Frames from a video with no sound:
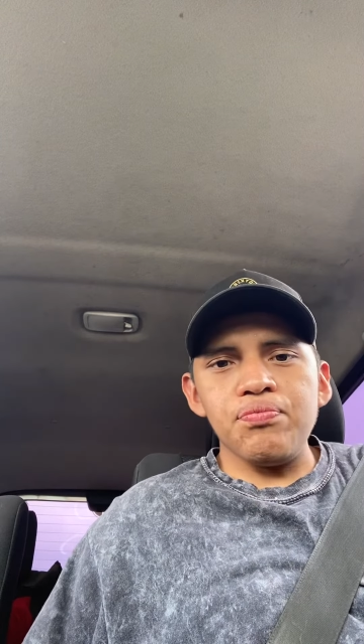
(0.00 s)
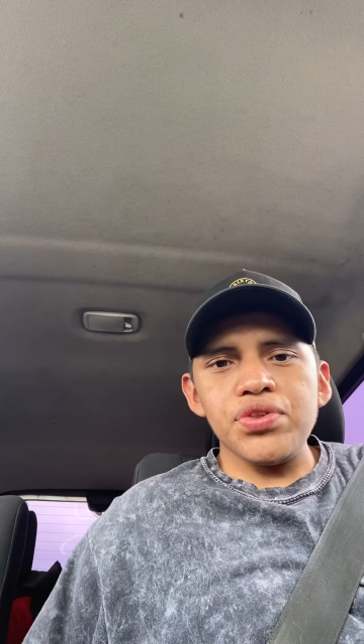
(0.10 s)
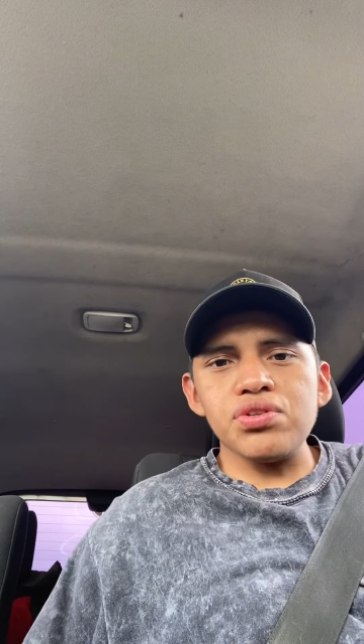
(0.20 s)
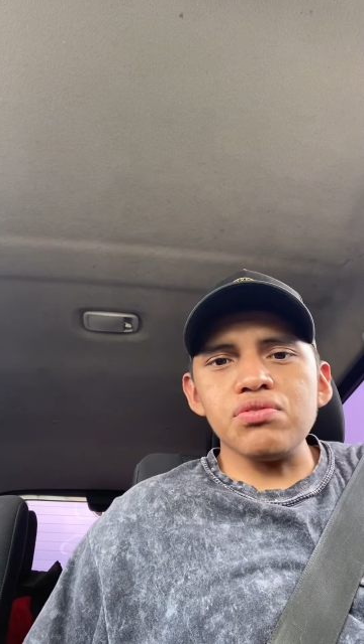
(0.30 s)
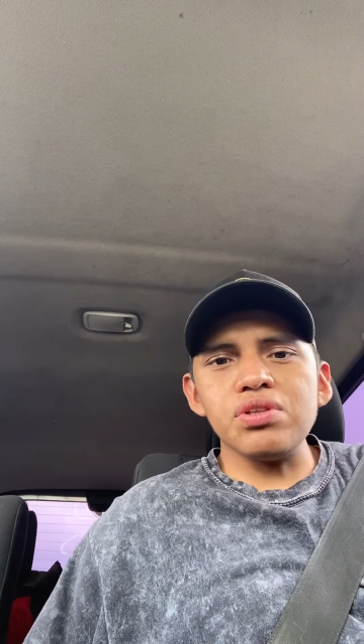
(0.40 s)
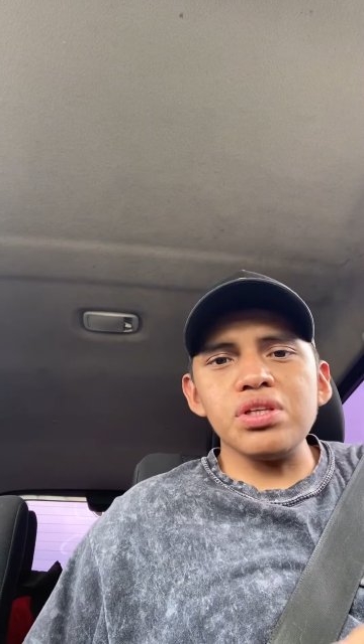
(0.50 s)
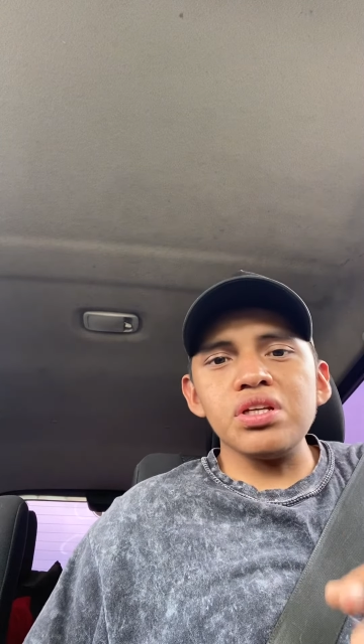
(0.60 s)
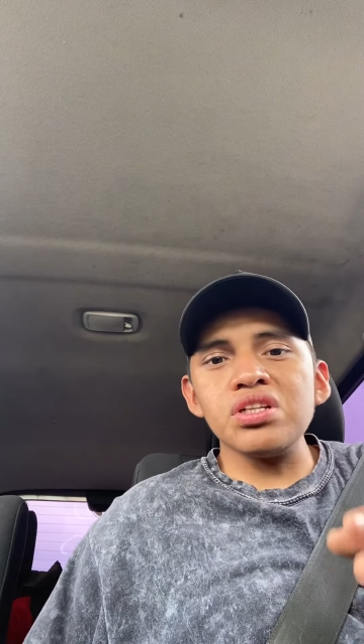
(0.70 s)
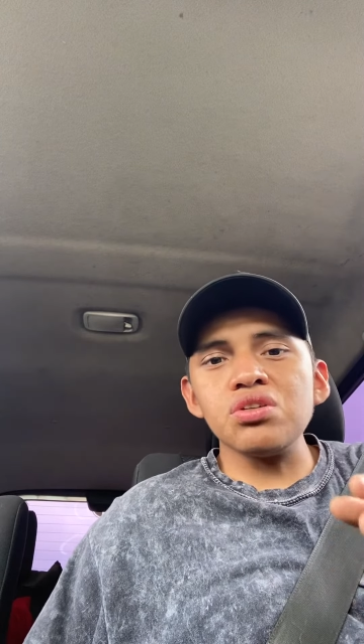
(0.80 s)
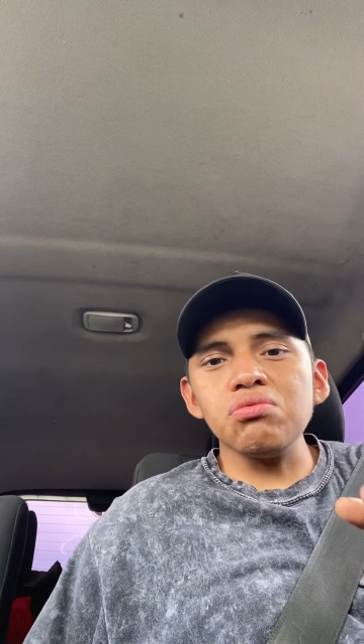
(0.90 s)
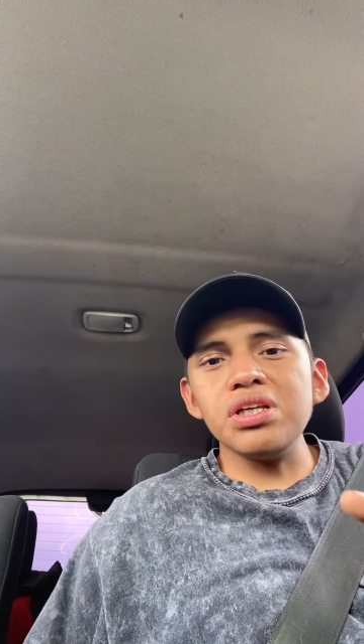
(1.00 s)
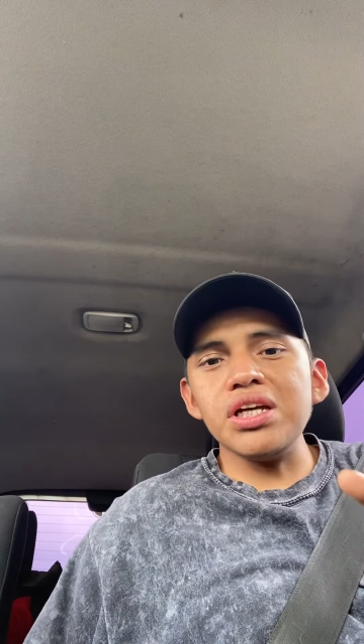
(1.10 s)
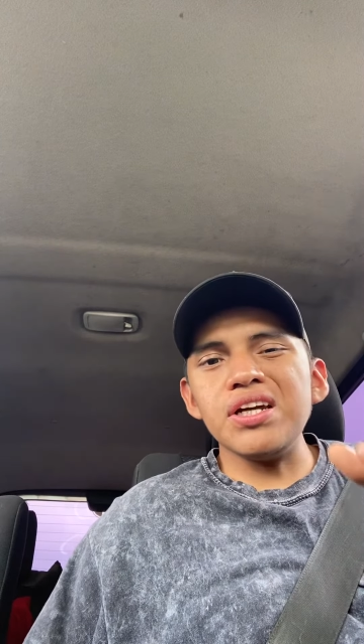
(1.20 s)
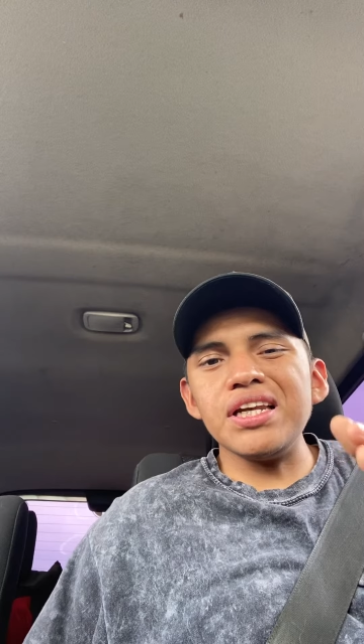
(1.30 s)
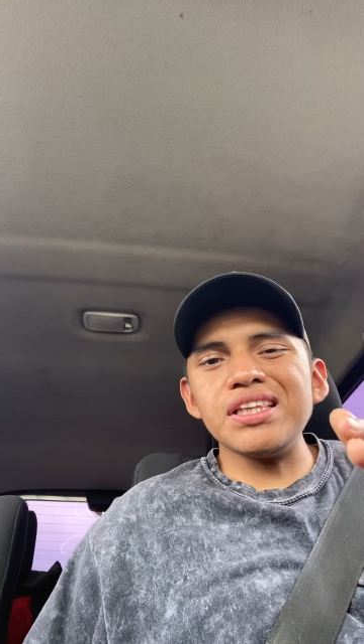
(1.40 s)
Some, something
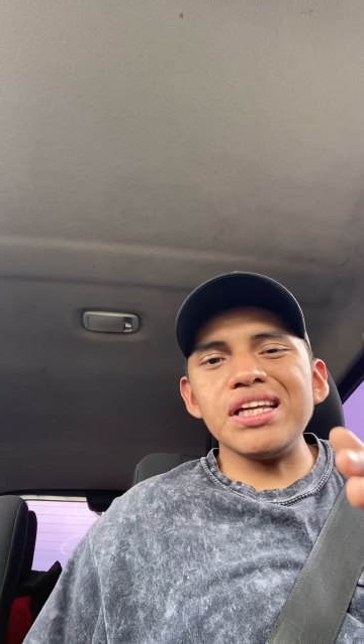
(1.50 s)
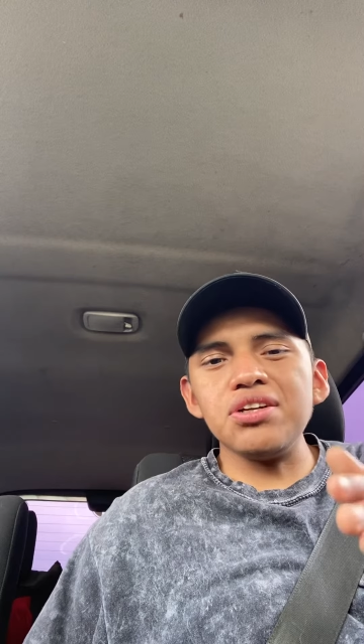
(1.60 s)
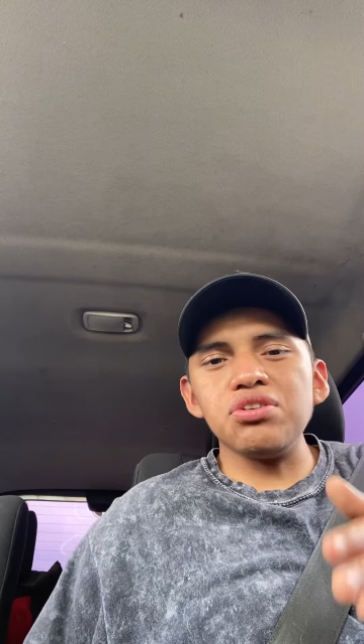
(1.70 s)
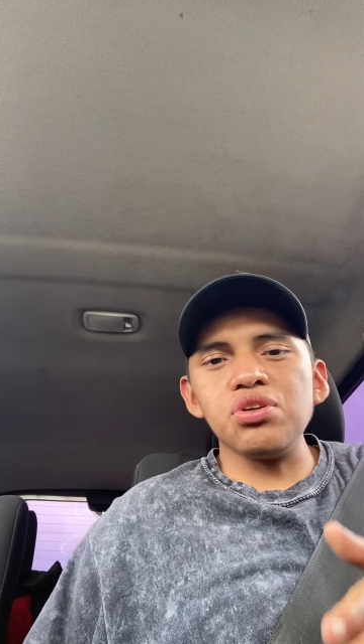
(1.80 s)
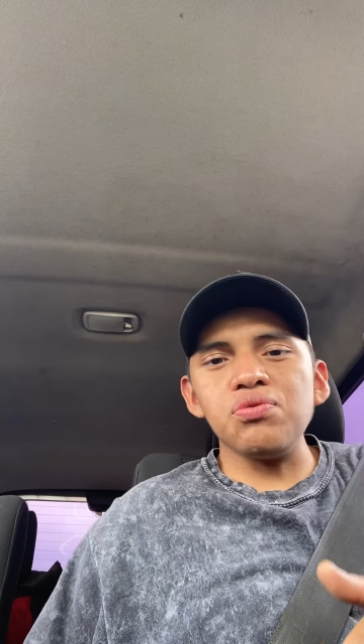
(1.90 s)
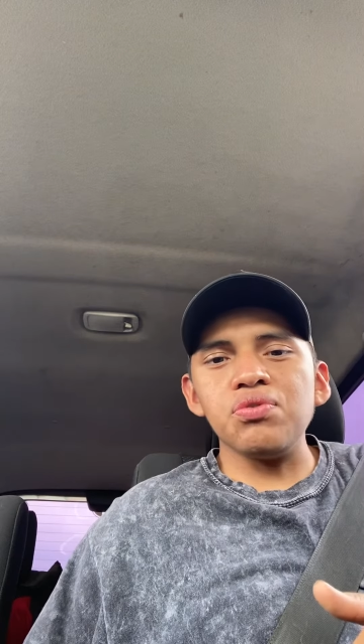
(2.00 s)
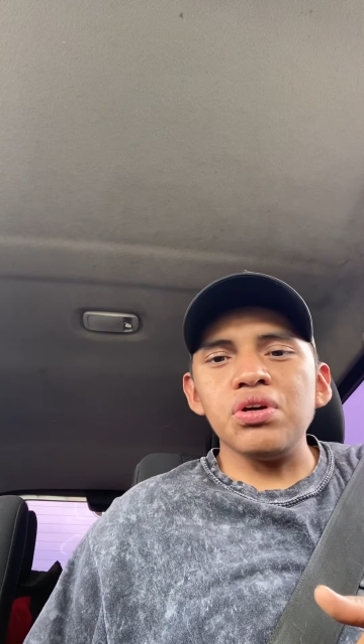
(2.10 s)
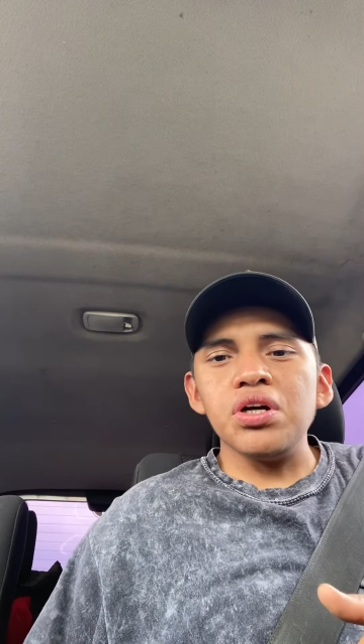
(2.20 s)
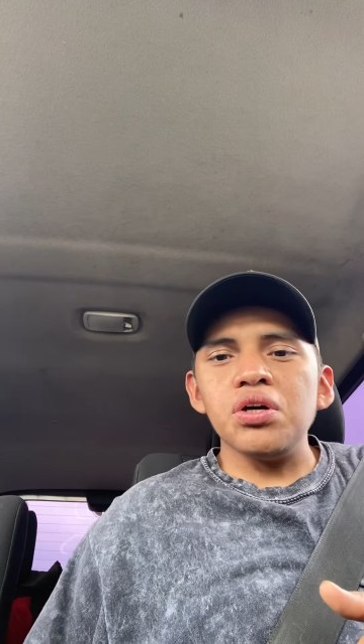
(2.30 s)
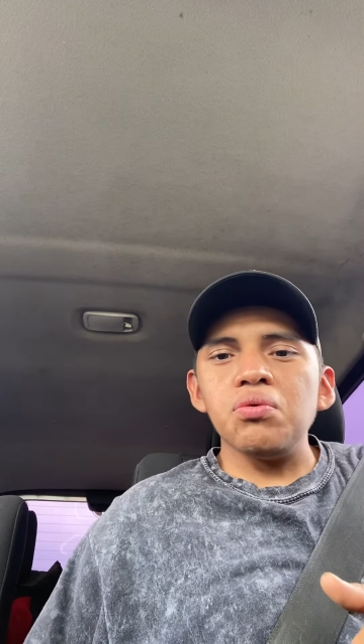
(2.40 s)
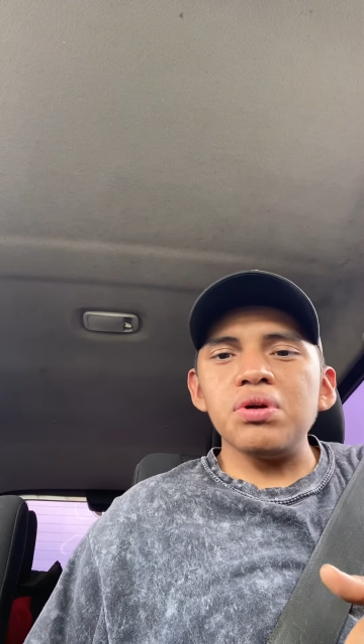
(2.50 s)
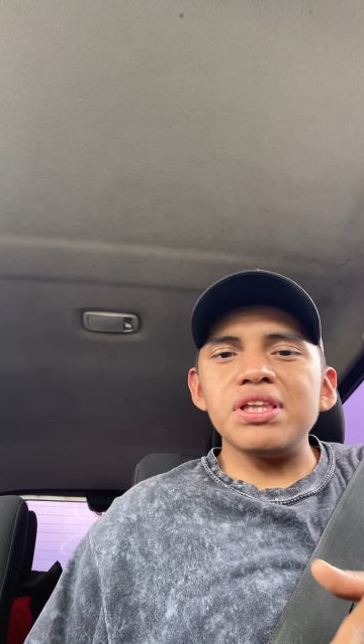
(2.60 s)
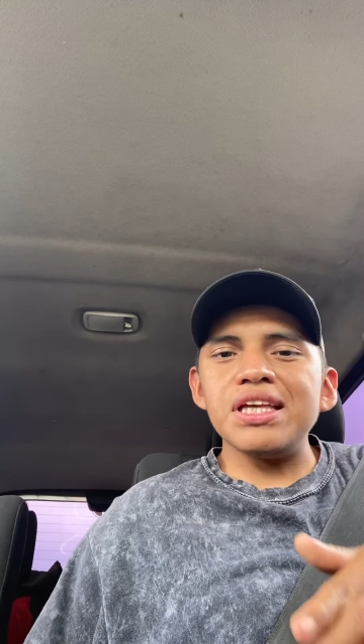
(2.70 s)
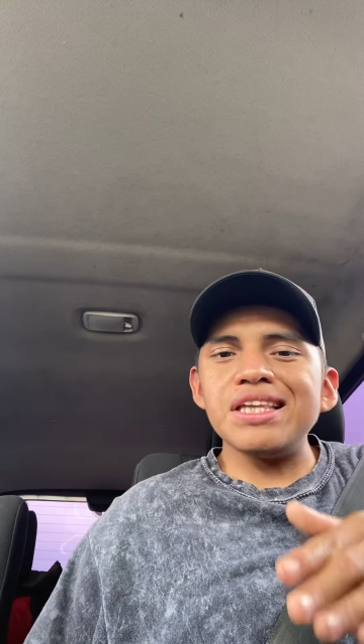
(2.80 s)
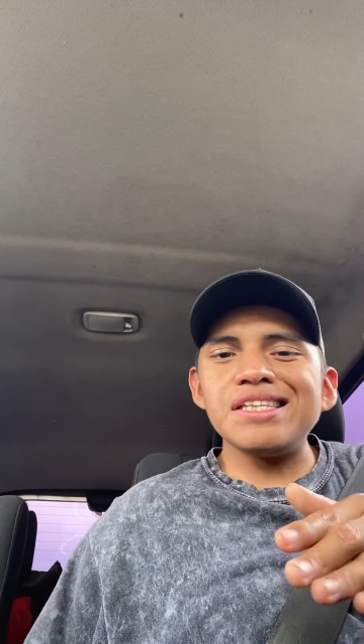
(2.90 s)
you're gonna think yourself
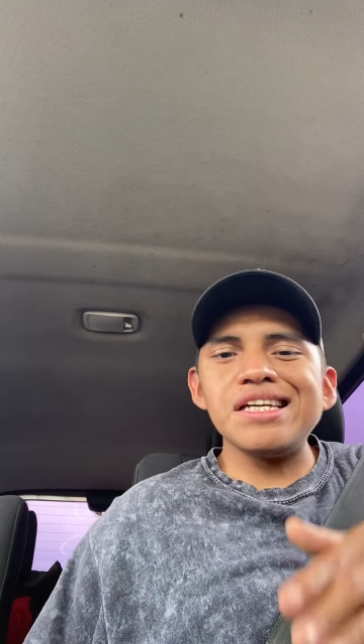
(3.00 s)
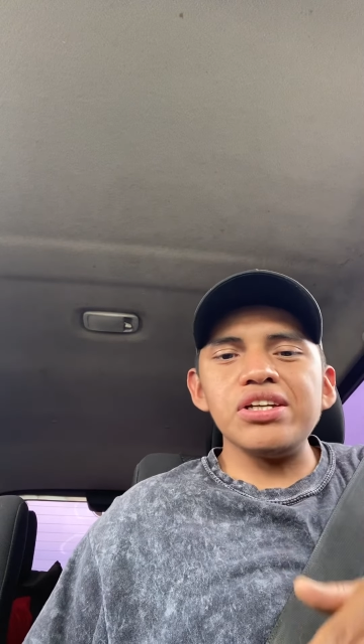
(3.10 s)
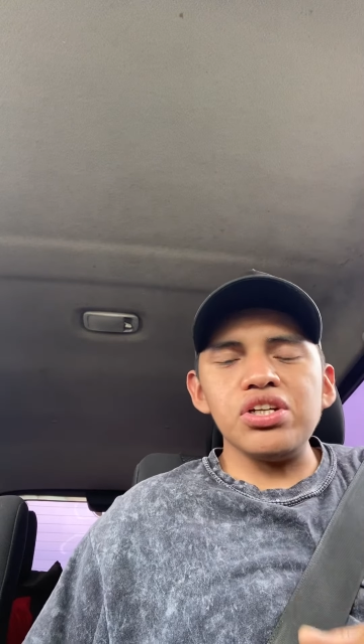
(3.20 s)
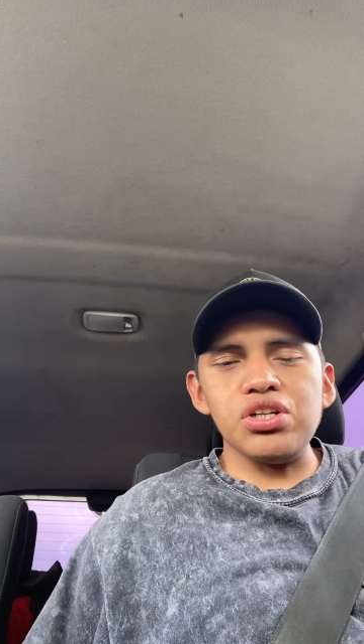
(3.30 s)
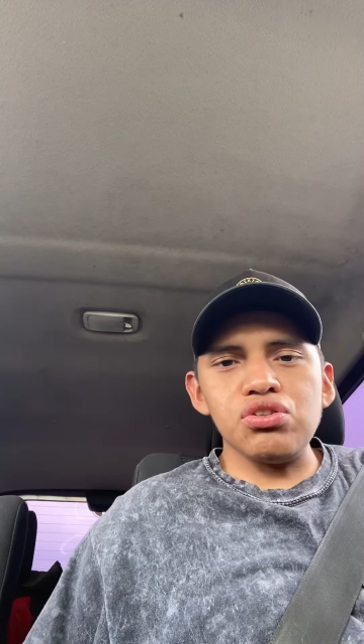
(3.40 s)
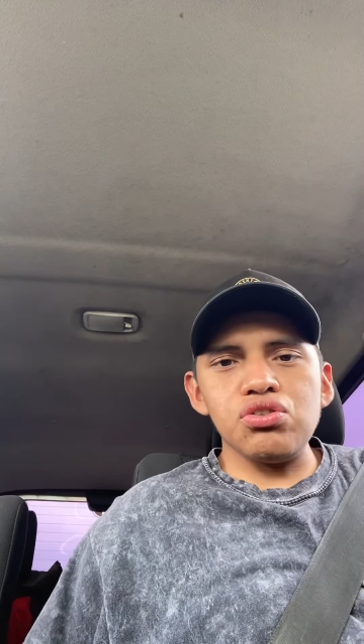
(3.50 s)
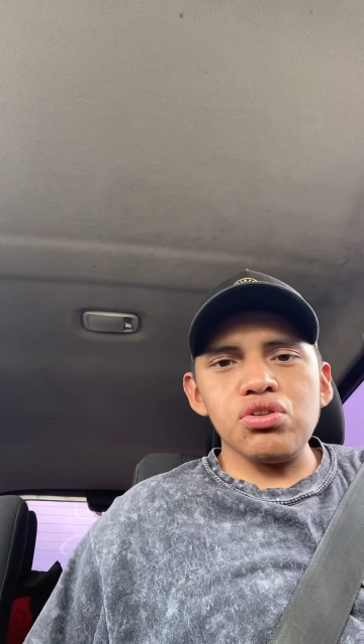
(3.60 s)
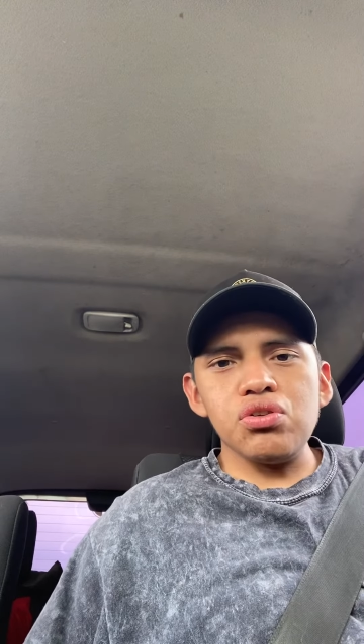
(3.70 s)
within 10 years.